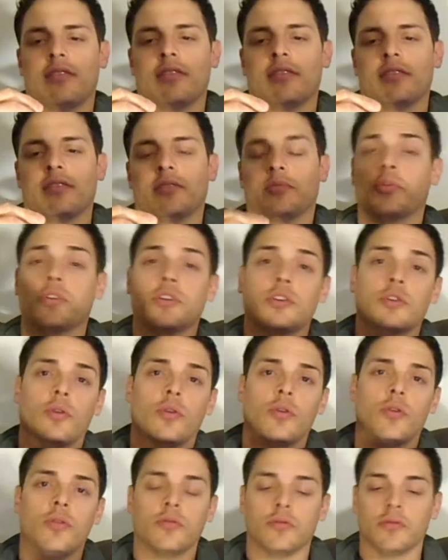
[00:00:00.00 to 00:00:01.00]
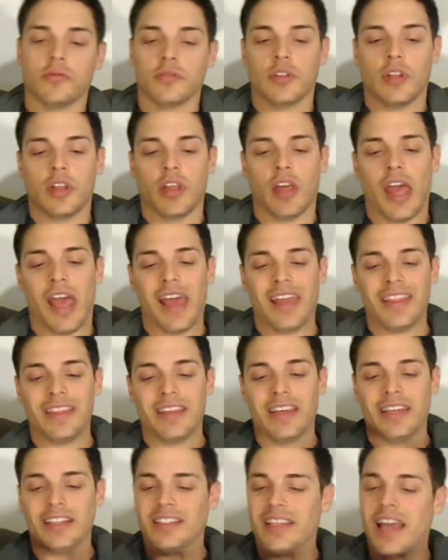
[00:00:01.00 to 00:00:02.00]
It's pretty cool.
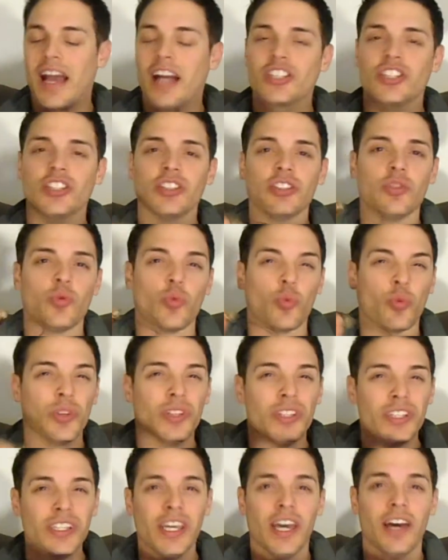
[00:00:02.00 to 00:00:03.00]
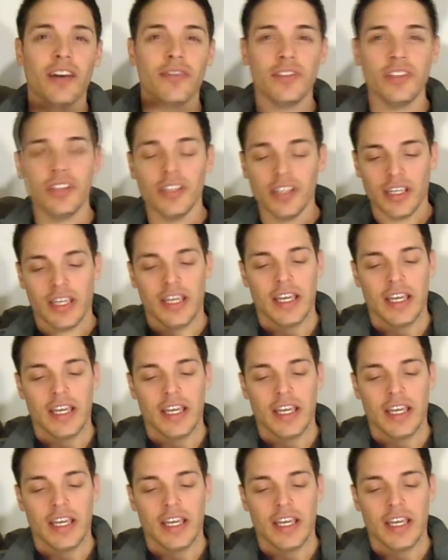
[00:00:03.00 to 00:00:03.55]
It's actually really heavy,